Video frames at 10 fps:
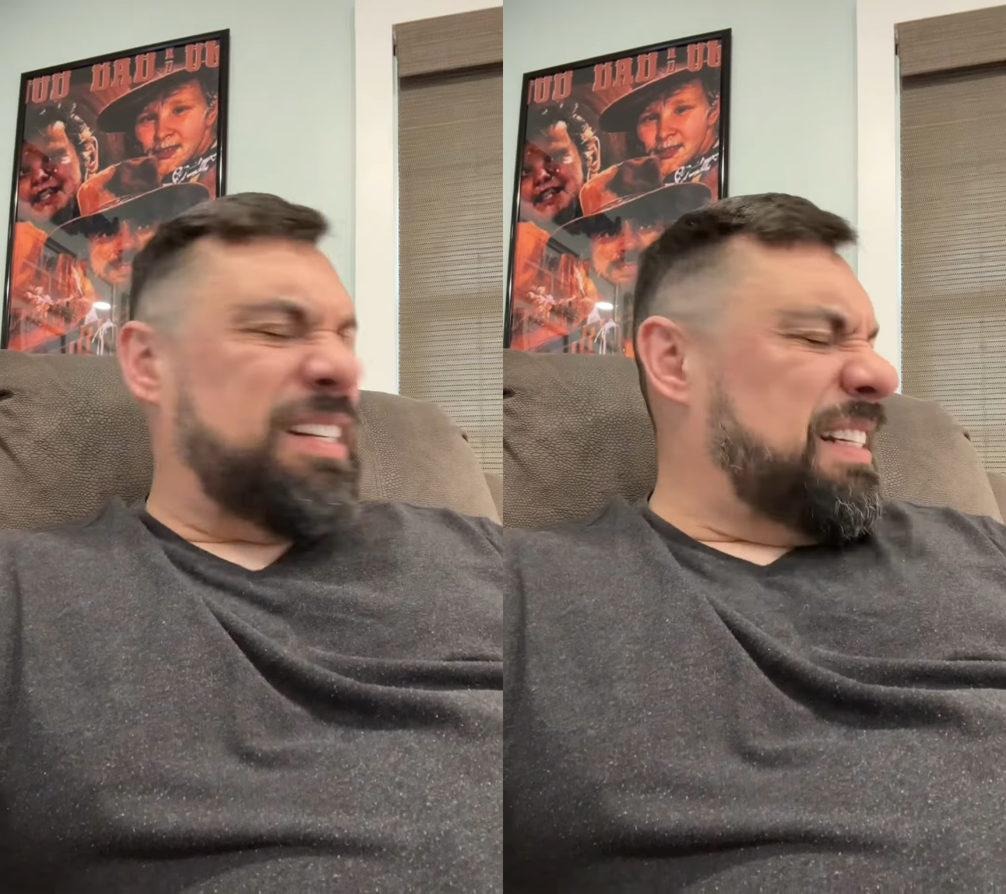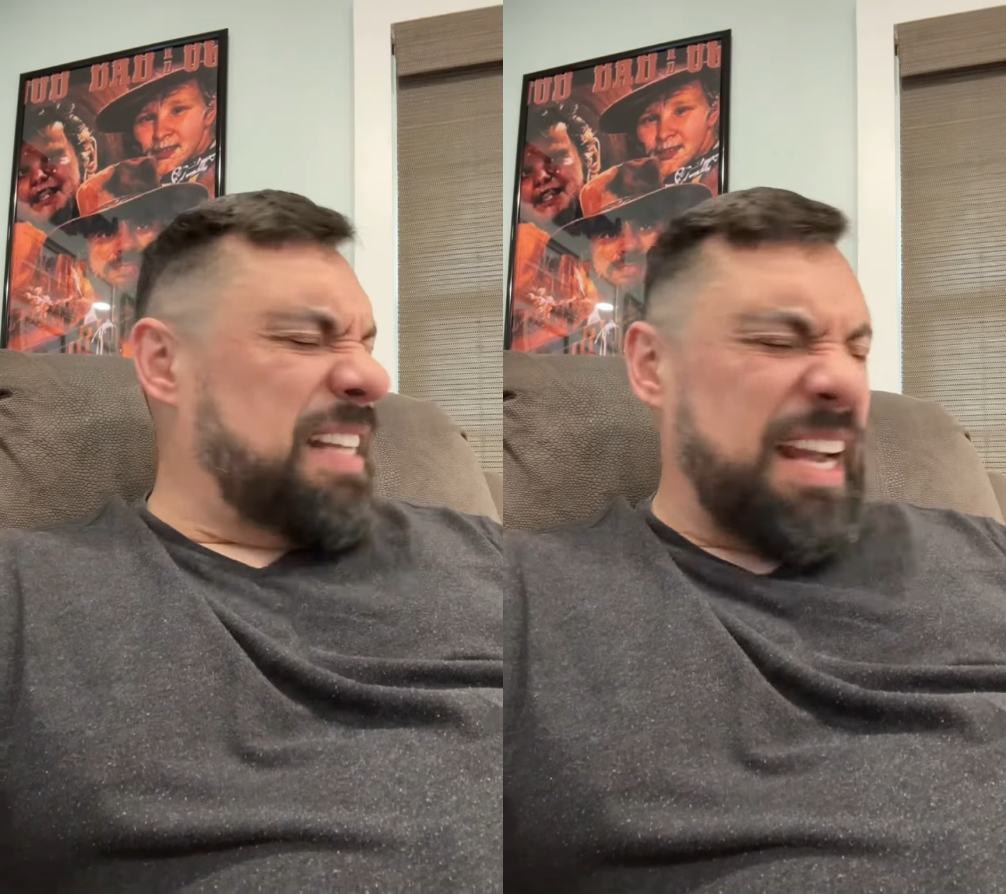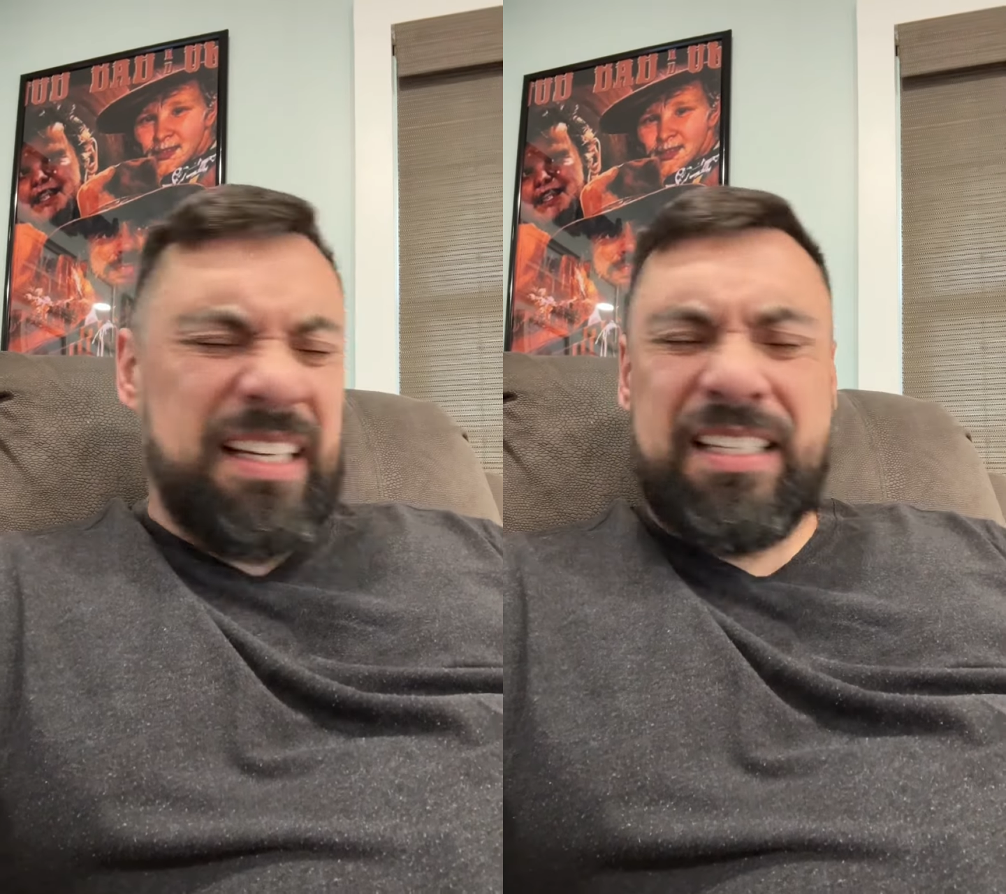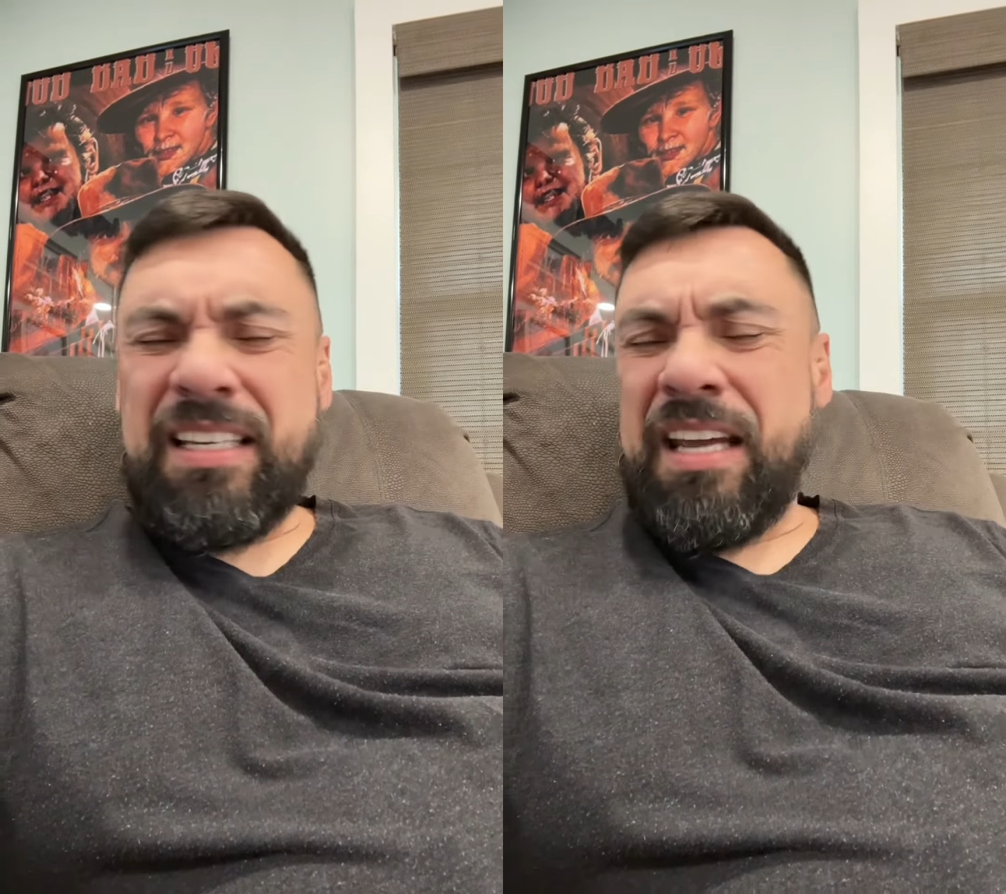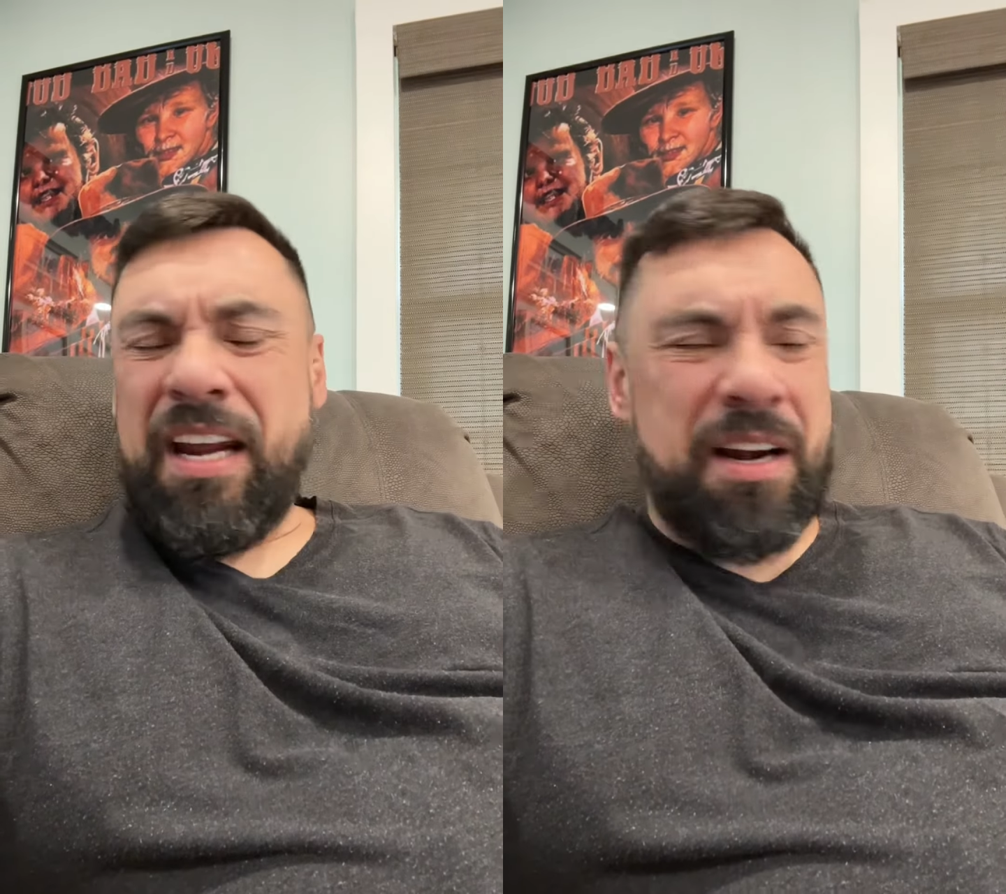He takes
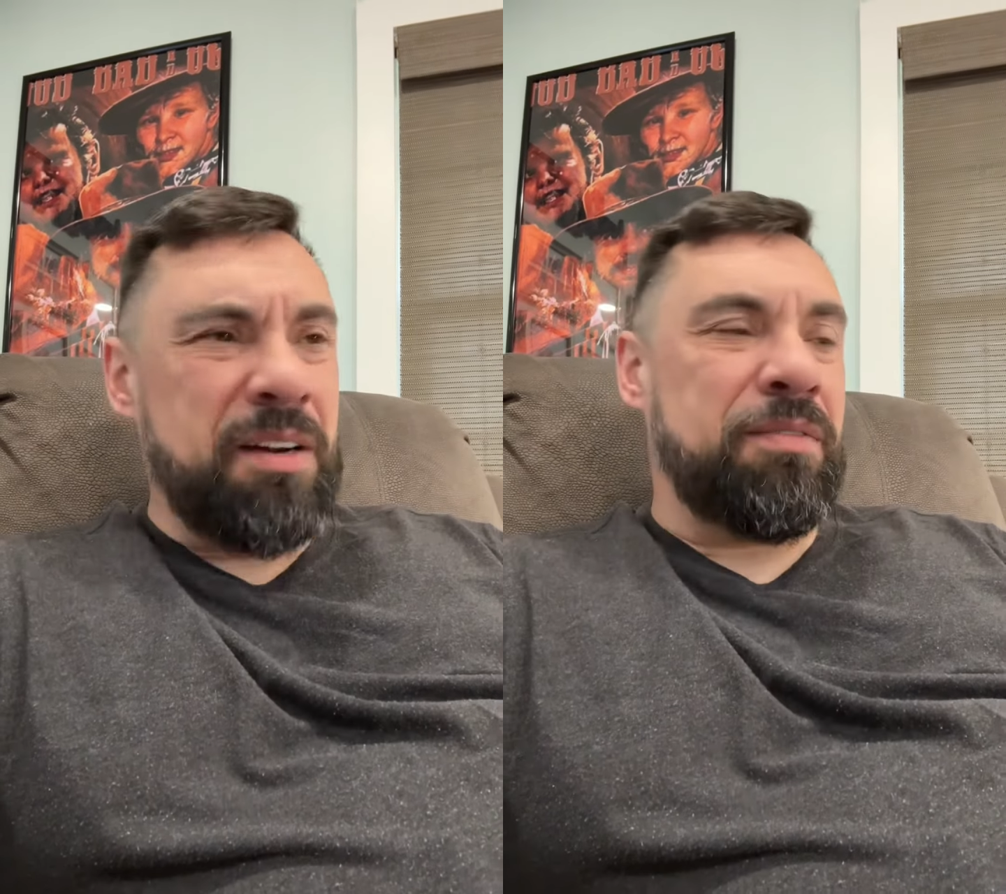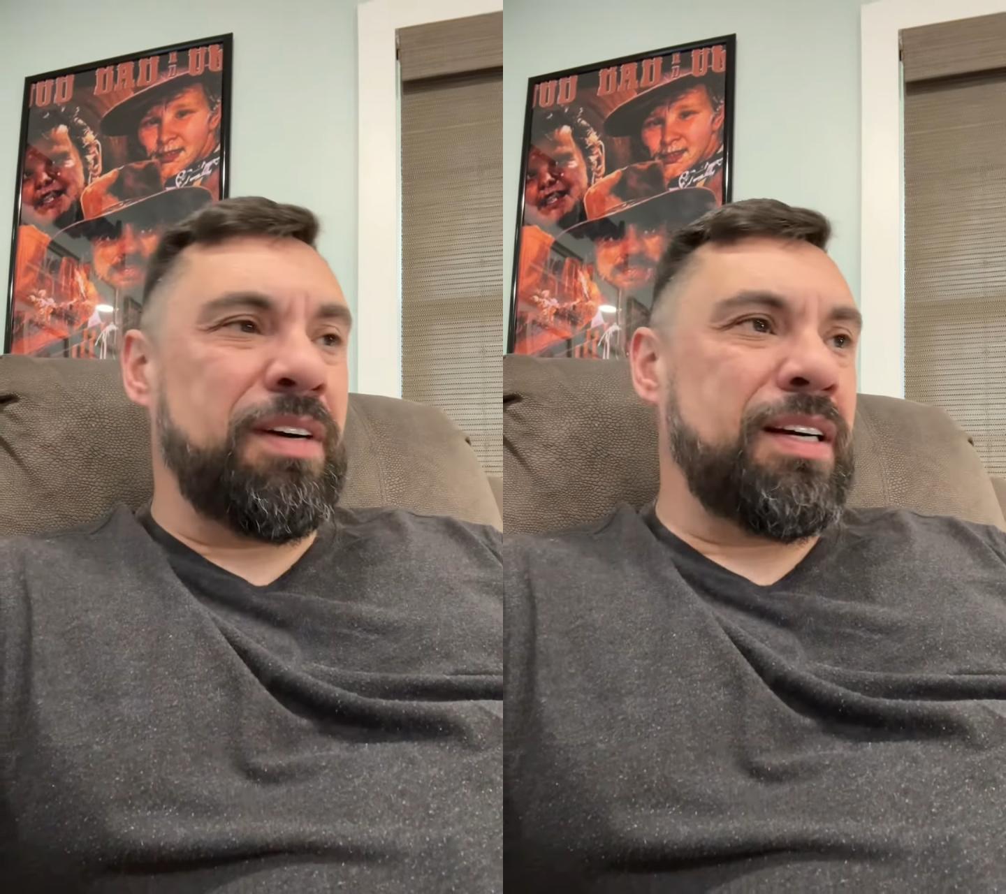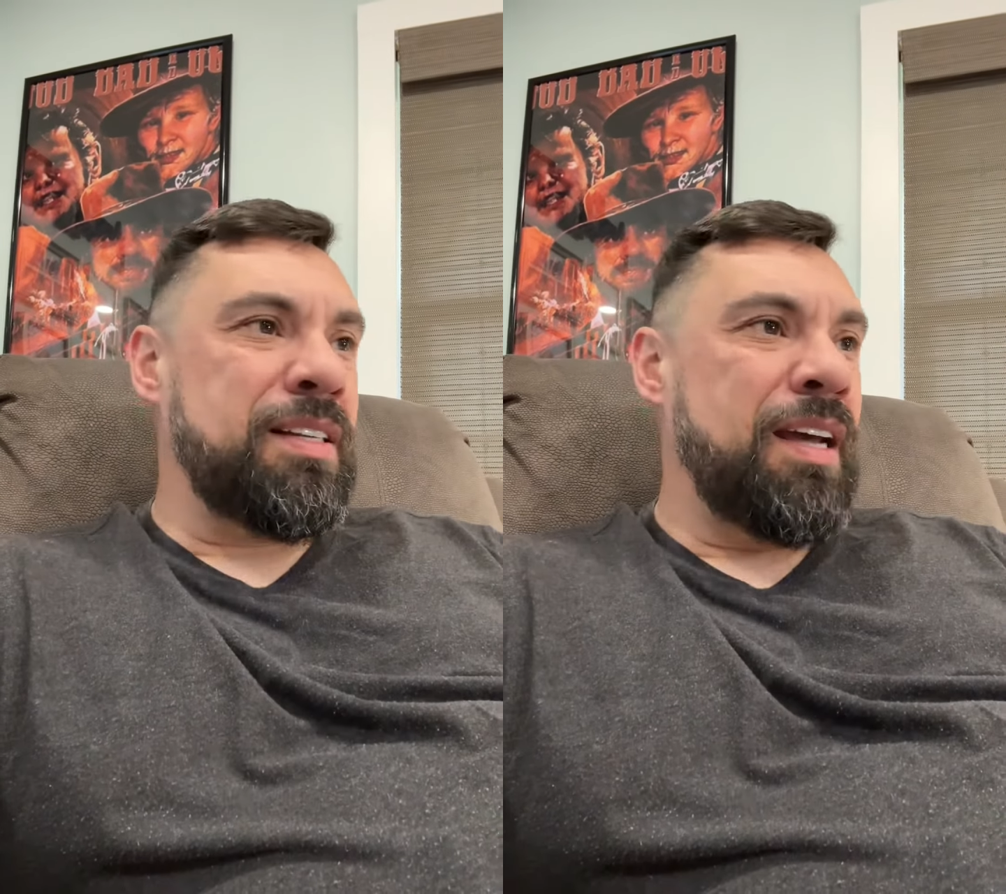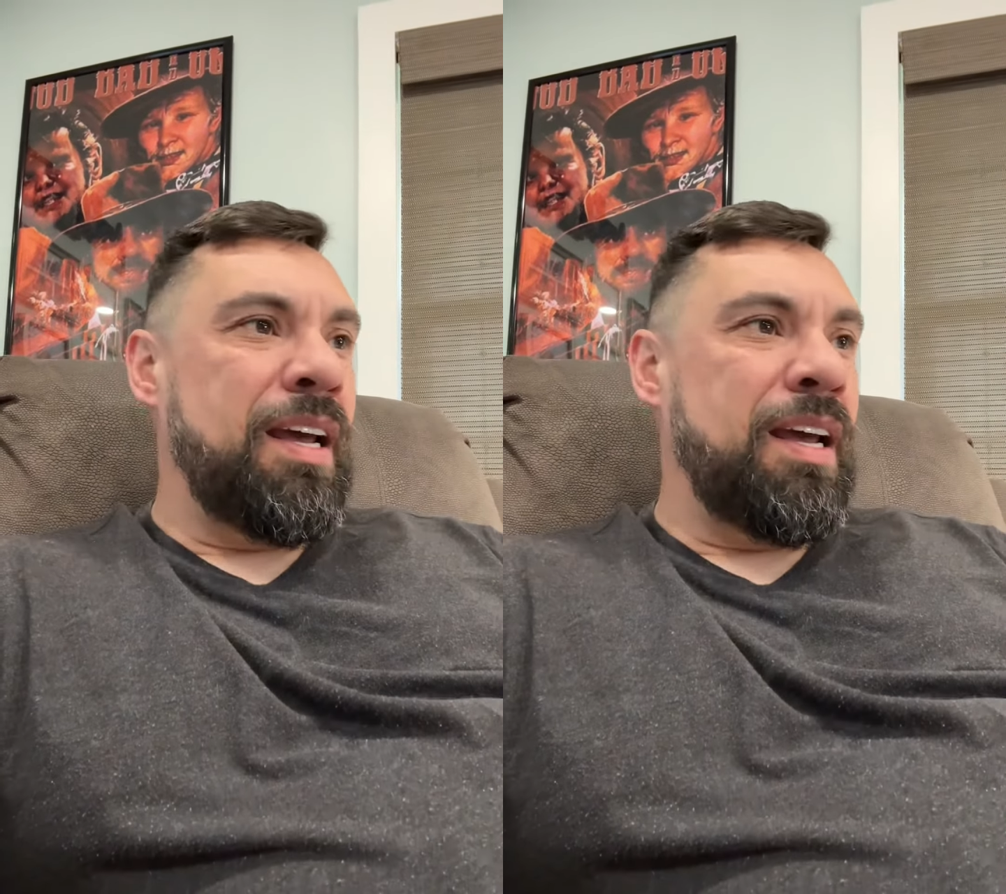care of us.